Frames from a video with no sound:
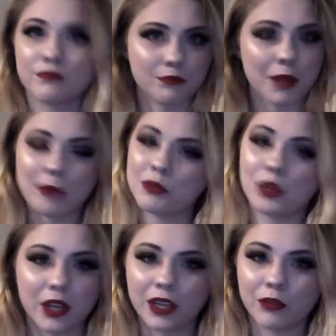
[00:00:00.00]
my
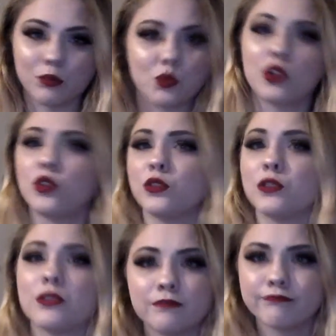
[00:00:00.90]
beauty world,
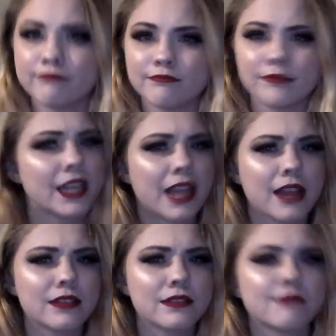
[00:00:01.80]
I
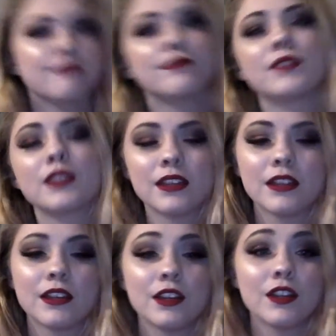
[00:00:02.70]
guess.
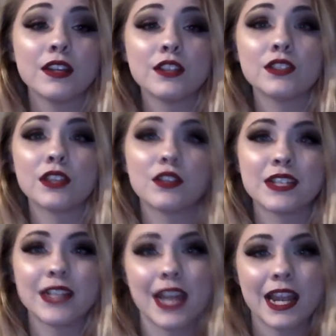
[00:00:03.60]
So
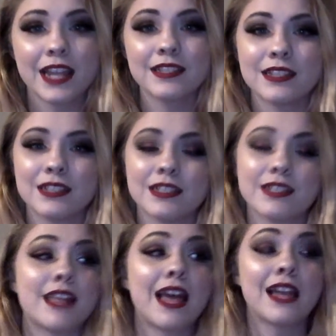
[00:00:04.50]
today, since
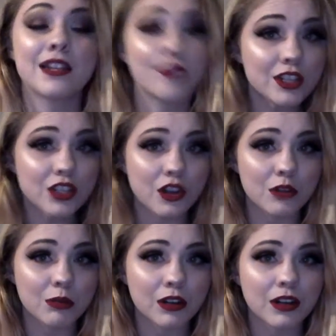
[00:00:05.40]
it's the end of
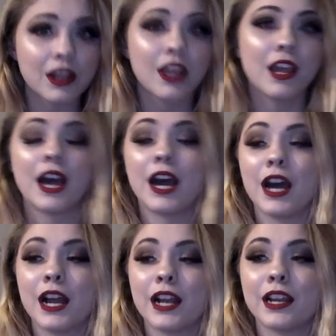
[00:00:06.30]
October,
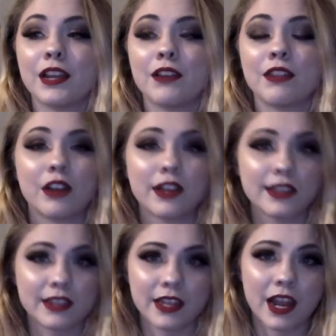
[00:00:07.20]
I thought
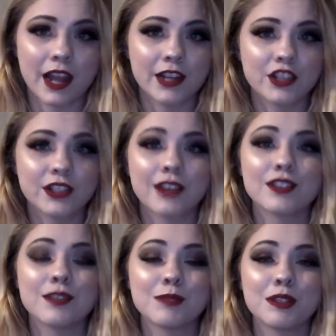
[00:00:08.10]
that I should tell
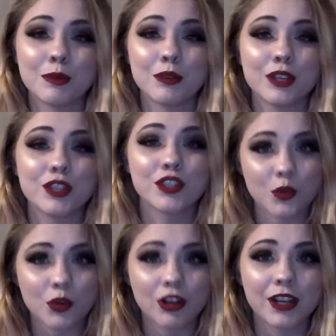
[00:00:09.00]
some spooky
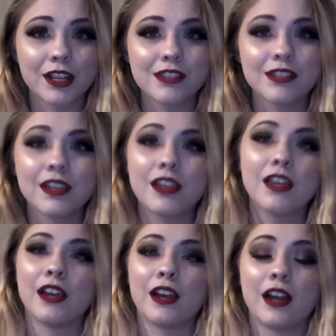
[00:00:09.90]

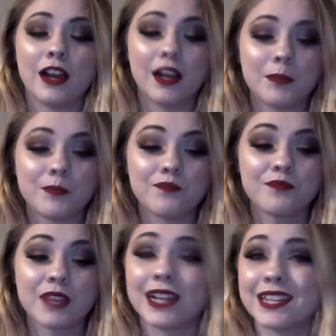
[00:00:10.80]
stories.
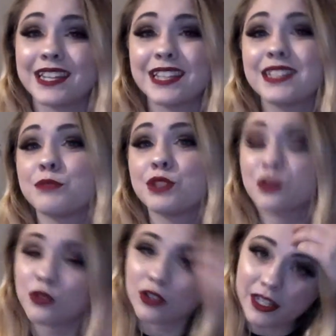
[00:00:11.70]
I did get some
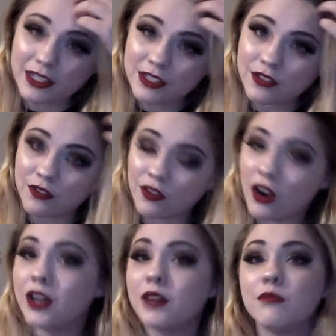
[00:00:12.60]
stories
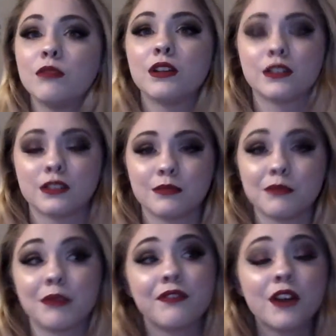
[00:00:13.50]
from some of
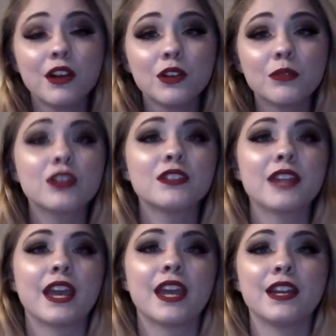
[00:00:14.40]
my followers,
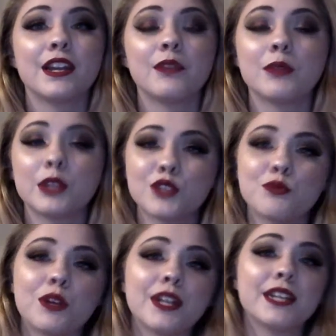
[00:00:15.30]
and I really just
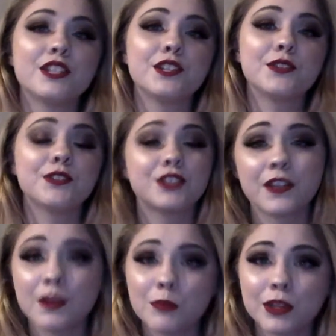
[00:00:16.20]
wanted to share
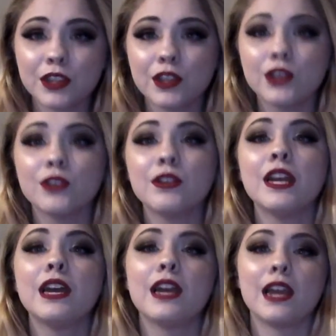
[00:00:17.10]
them with you,
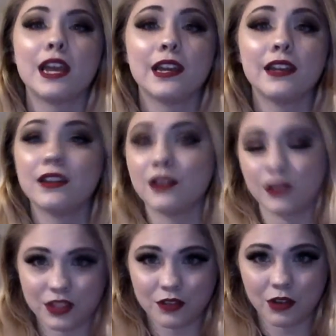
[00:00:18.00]
and
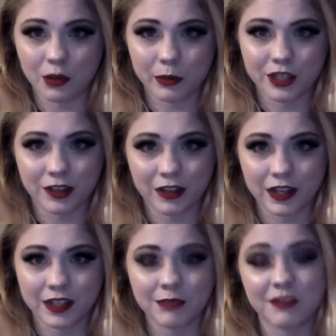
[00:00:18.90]
also I'll be
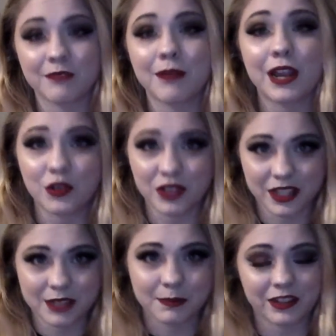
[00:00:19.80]
sharing some of my own
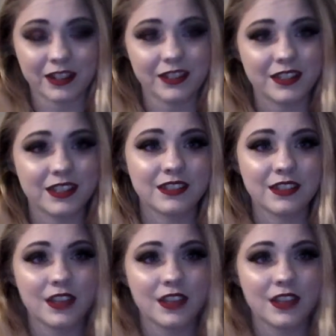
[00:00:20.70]
experiences.